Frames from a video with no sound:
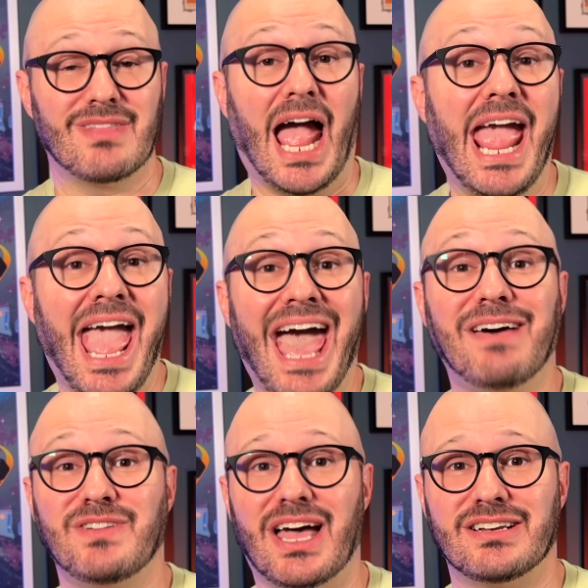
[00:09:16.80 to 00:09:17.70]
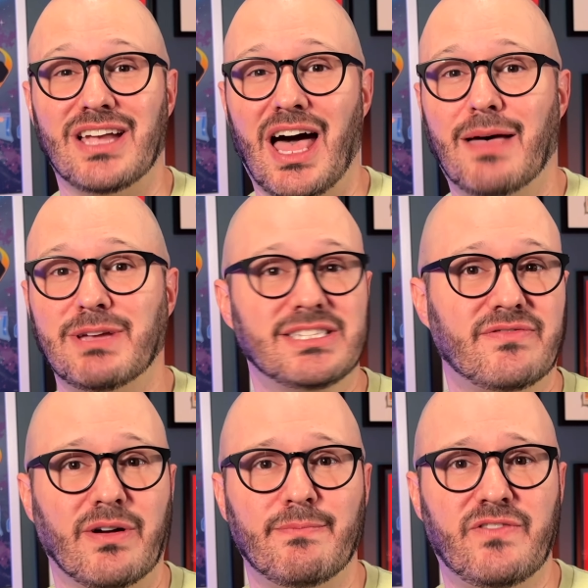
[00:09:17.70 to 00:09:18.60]
I have gotten comments
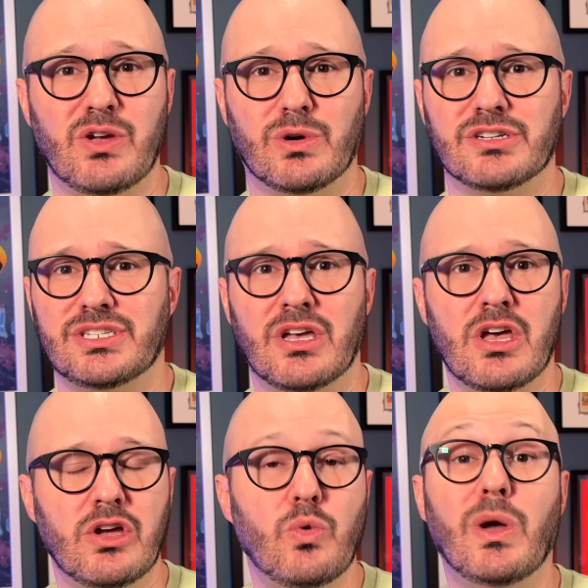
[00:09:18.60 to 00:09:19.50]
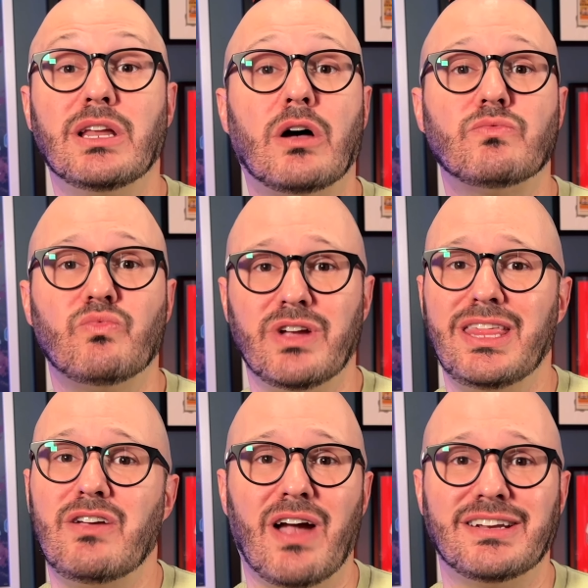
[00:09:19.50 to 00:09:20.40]
from viewers who went on
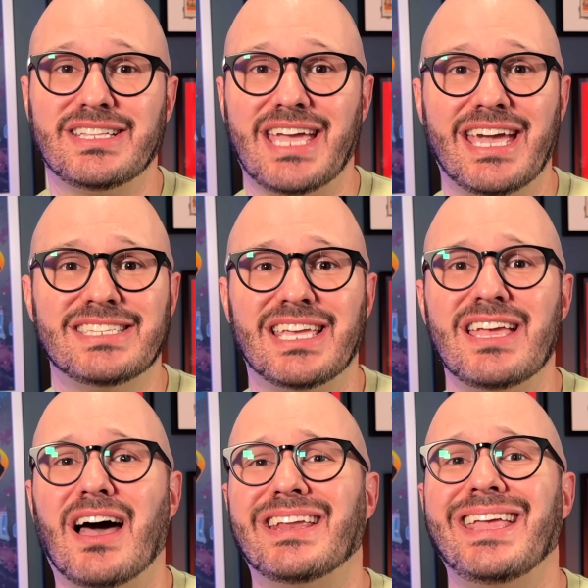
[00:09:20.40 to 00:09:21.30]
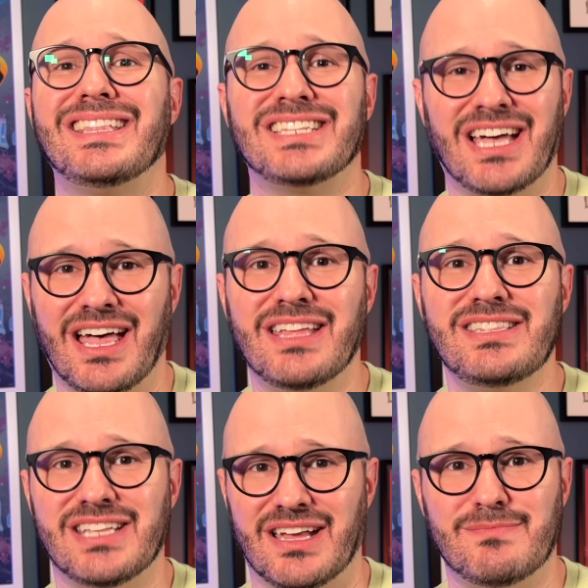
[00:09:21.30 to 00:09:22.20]
really crowded days and got a
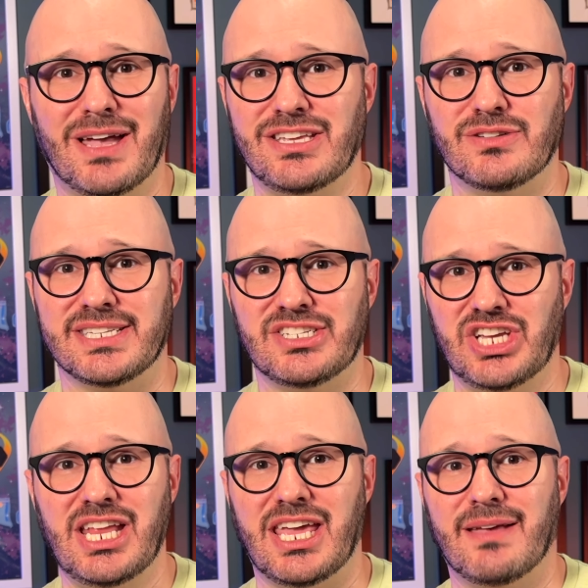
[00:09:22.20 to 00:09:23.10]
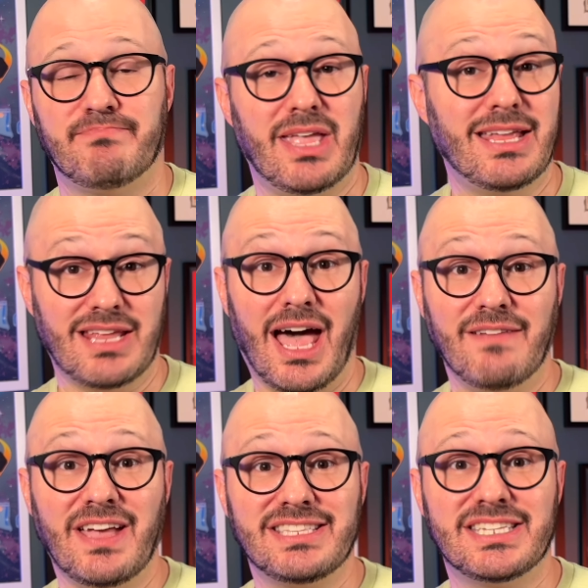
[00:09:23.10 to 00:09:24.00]
ton done by using Genie. And
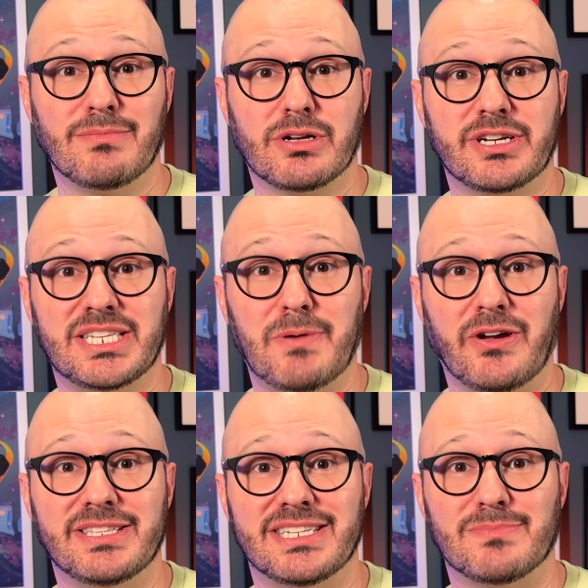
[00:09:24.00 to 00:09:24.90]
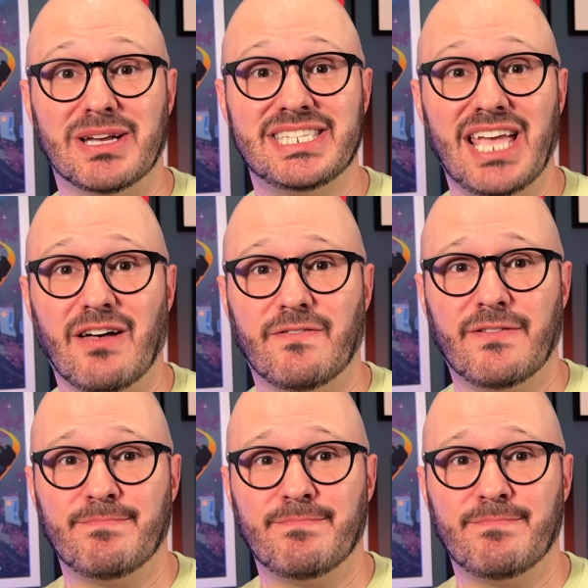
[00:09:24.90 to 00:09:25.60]
I've had similar experiences myself.